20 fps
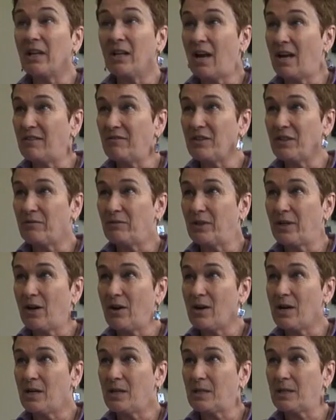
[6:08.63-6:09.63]
a lot of different
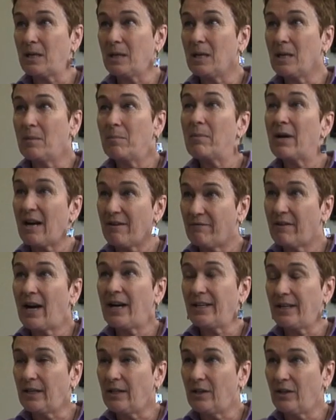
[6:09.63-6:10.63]
areas, but I
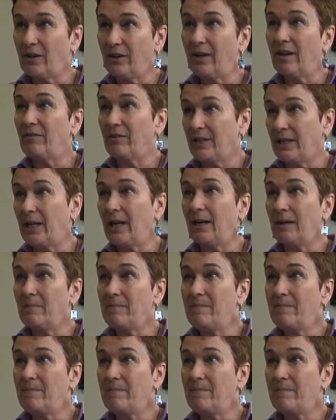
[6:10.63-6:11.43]
find it here every day.